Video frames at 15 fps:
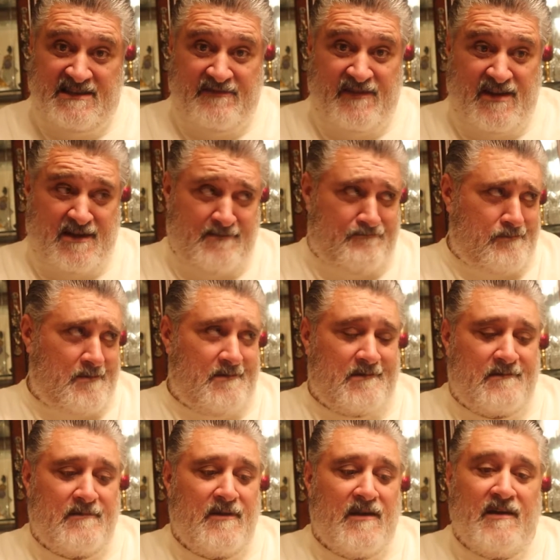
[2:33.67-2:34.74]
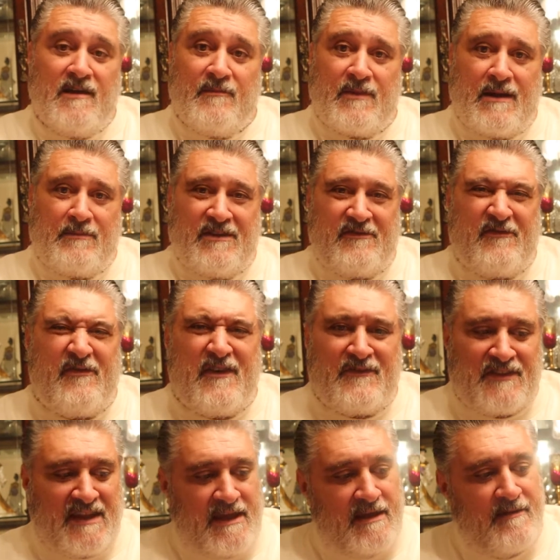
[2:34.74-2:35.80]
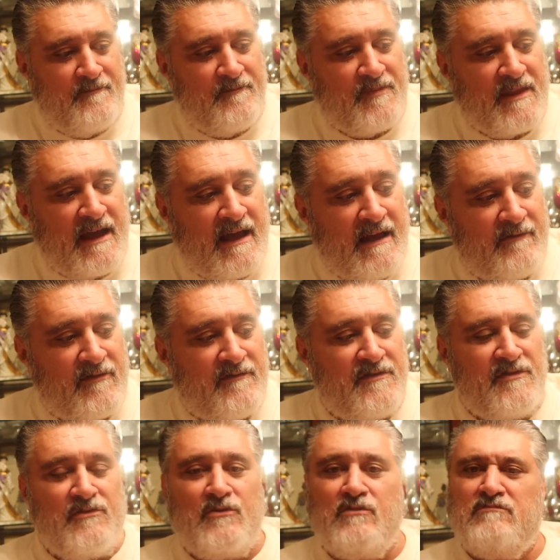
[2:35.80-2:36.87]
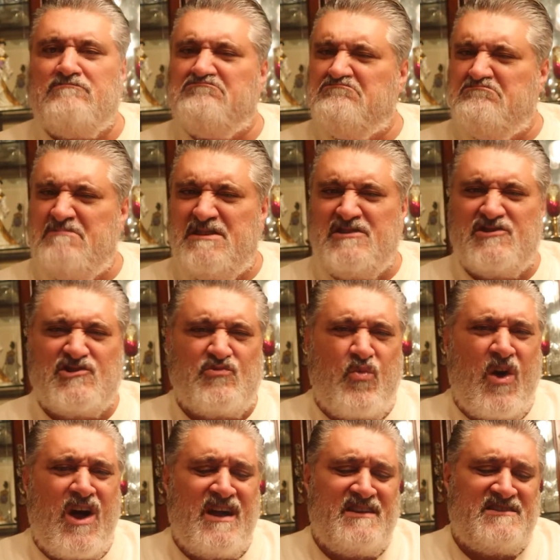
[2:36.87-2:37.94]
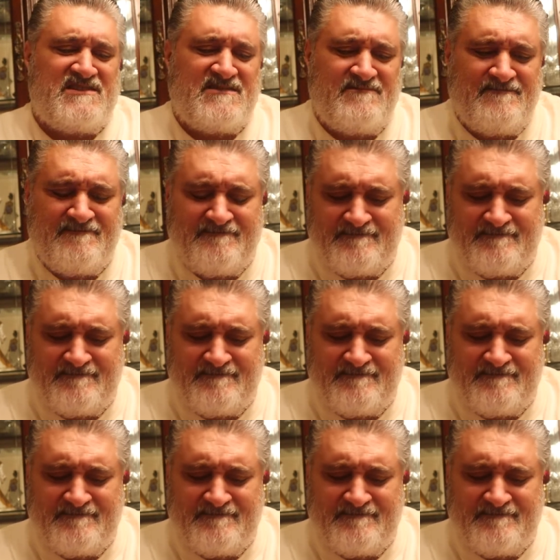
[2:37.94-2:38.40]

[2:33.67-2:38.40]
I've got probably fifty uh, review beers, wines,